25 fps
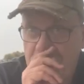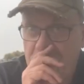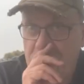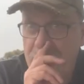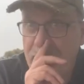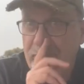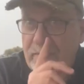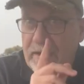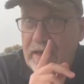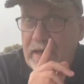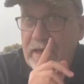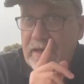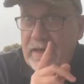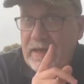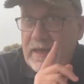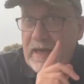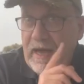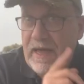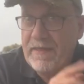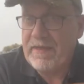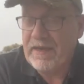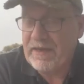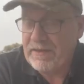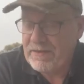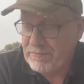porn, but
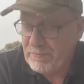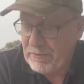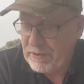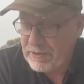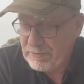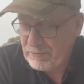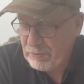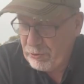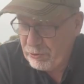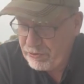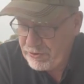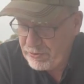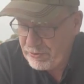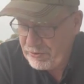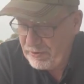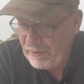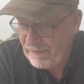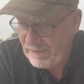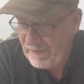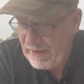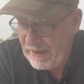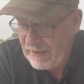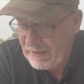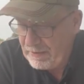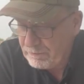I think there's much more to it
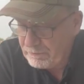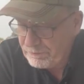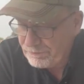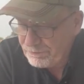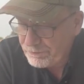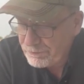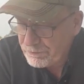than that.